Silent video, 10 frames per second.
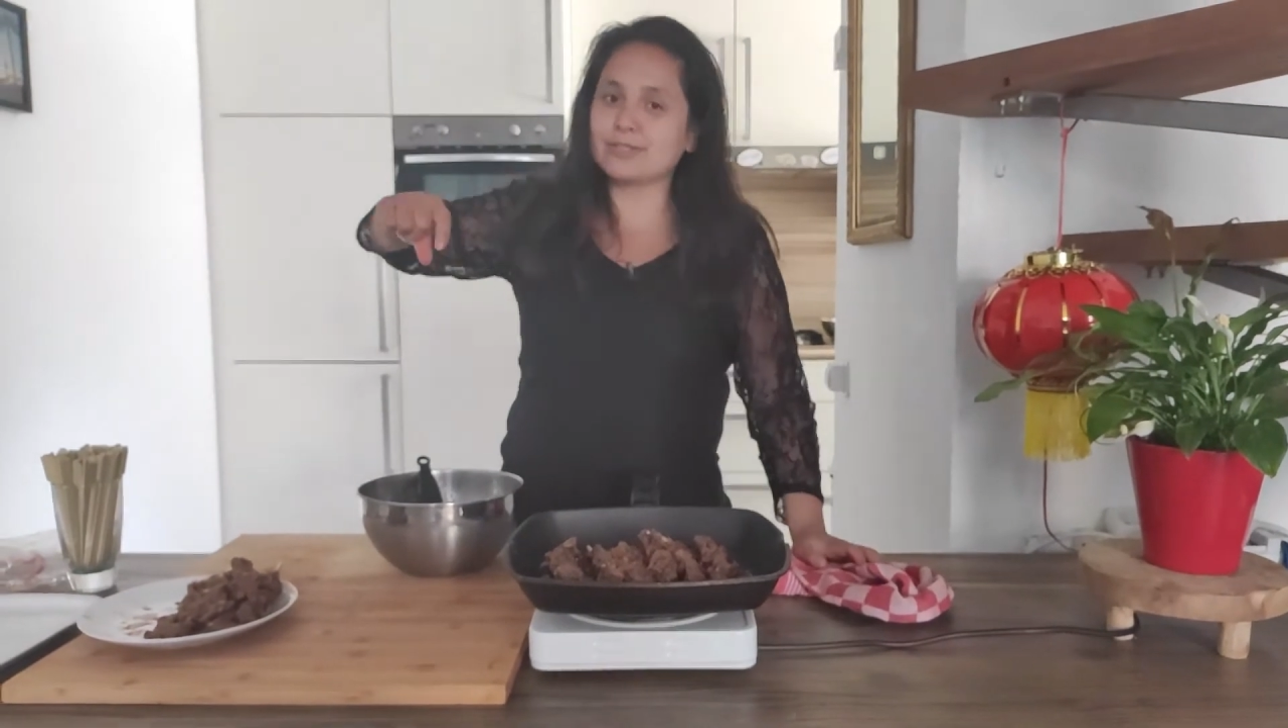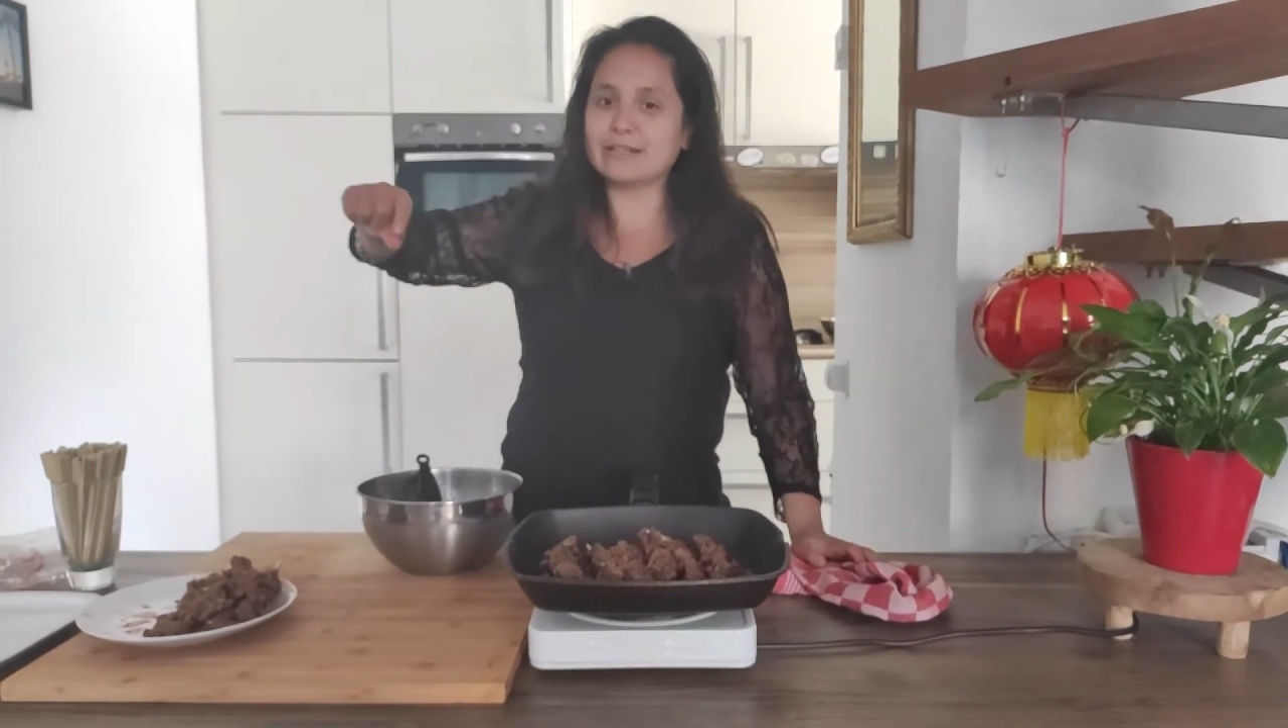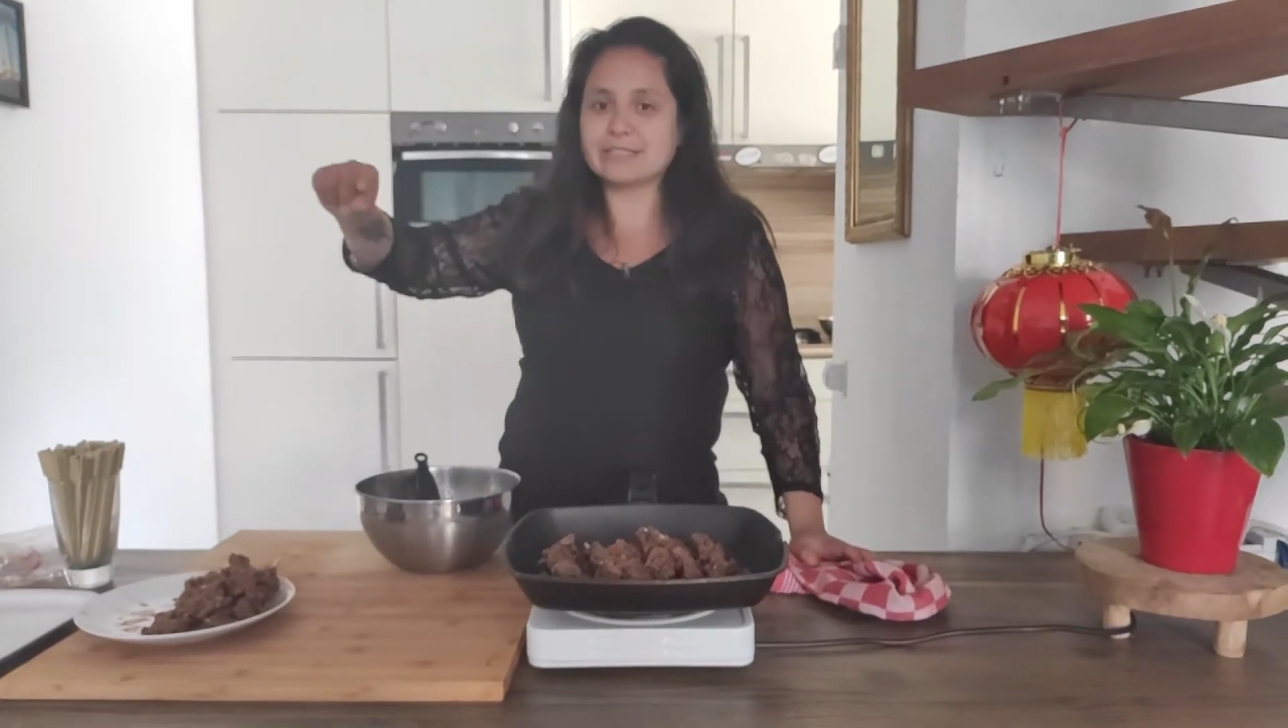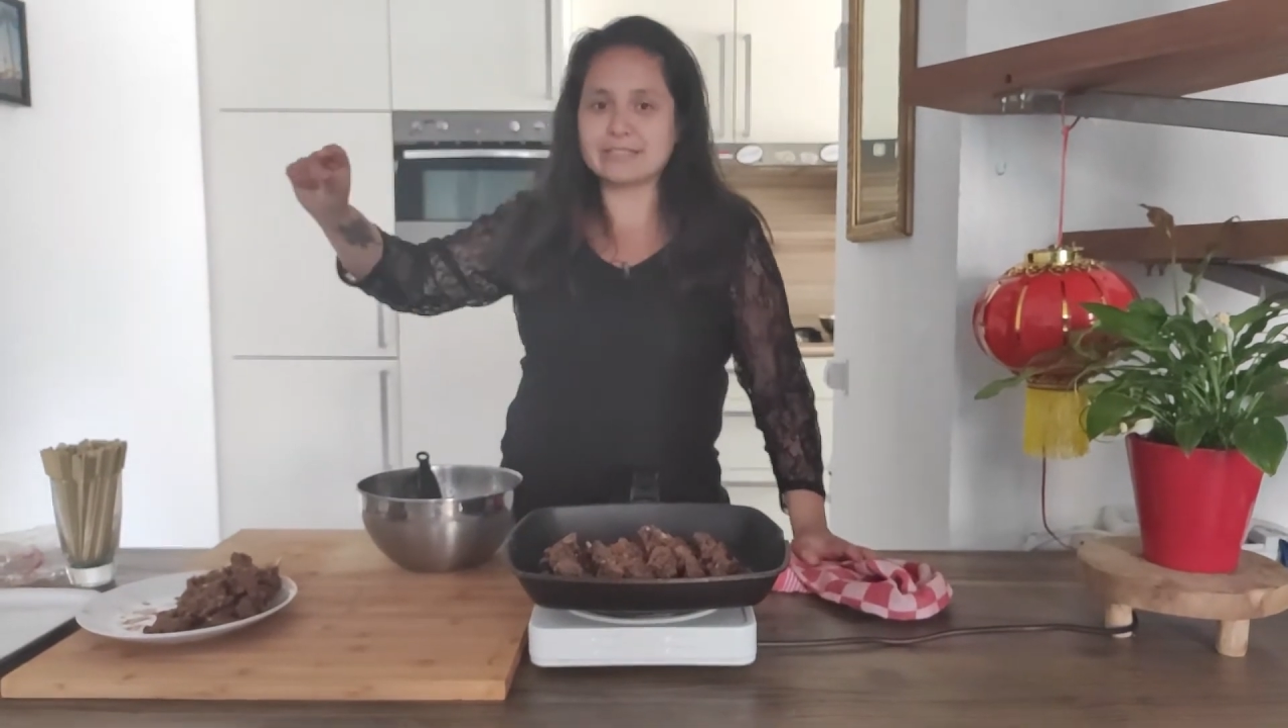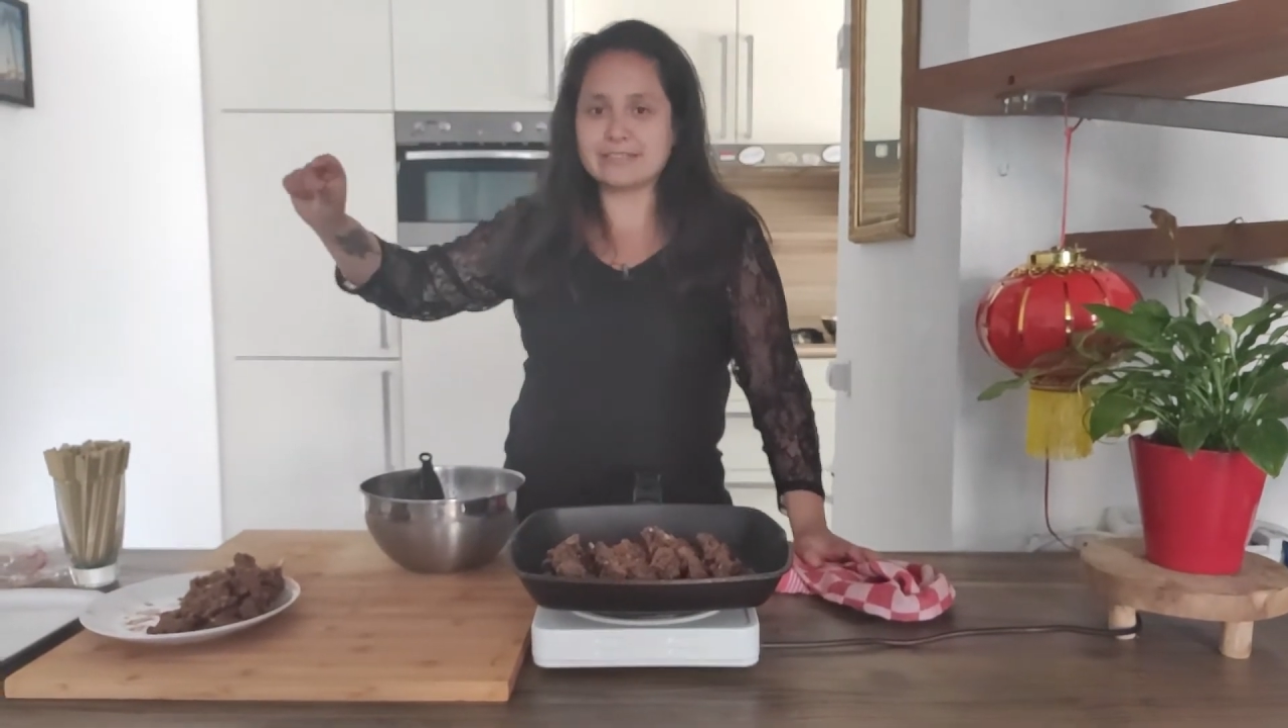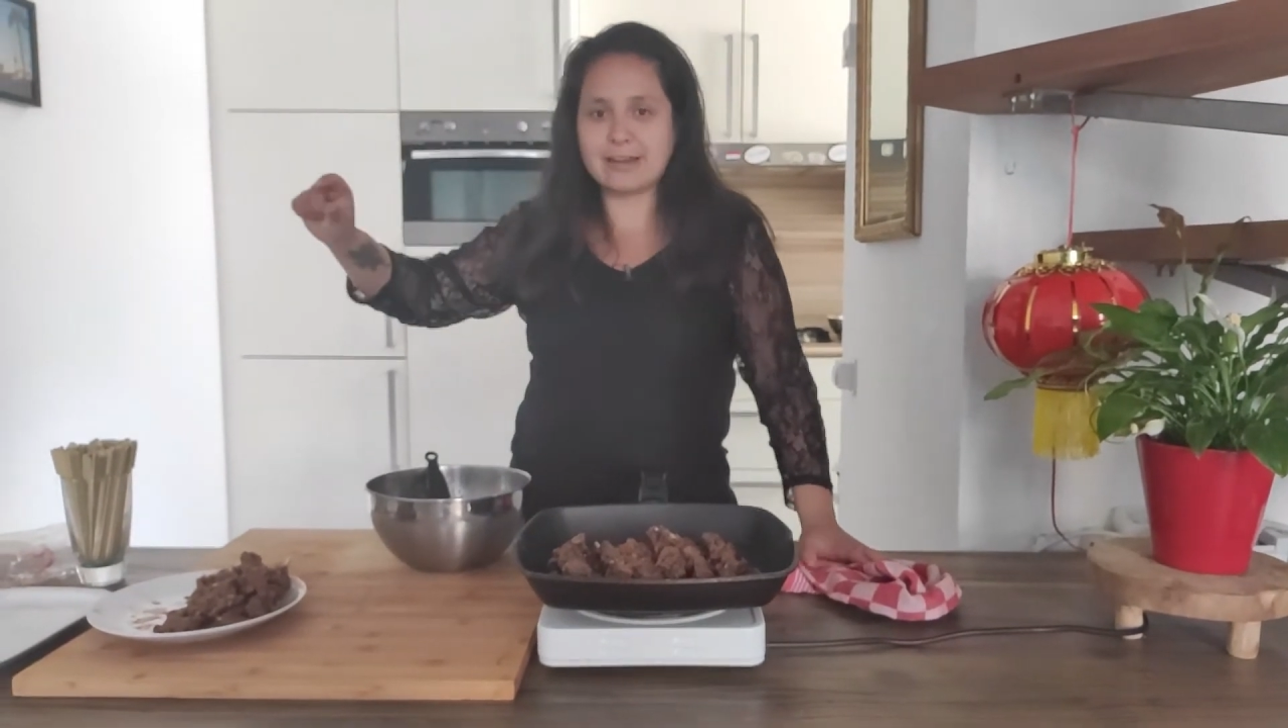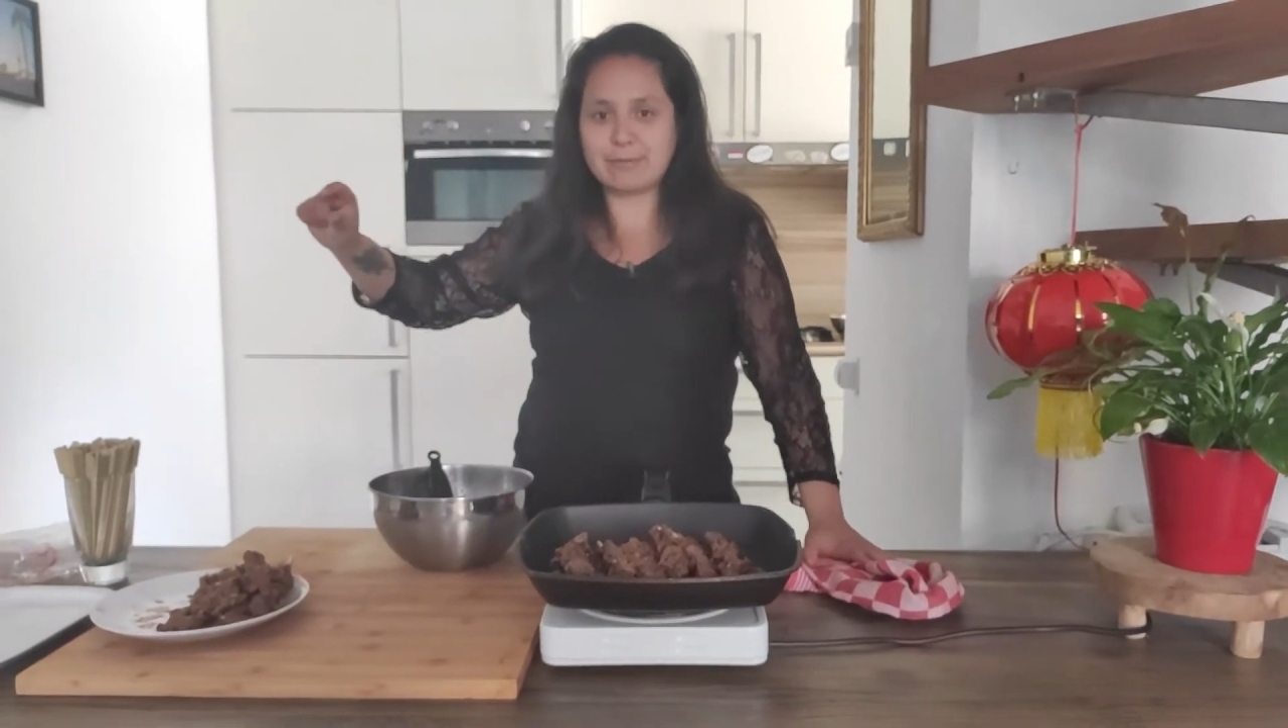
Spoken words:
sauce on